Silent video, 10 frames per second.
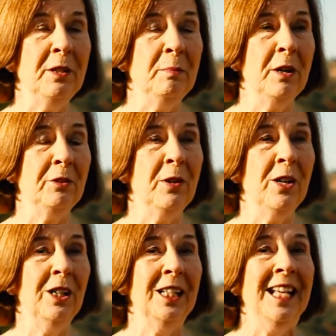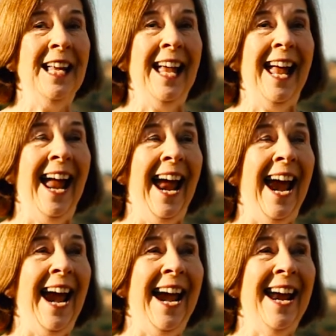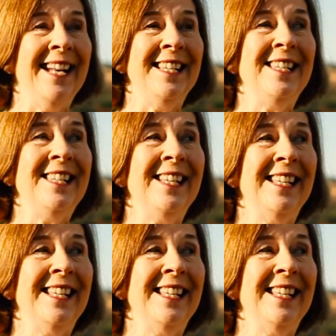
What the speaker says: in Montreal. And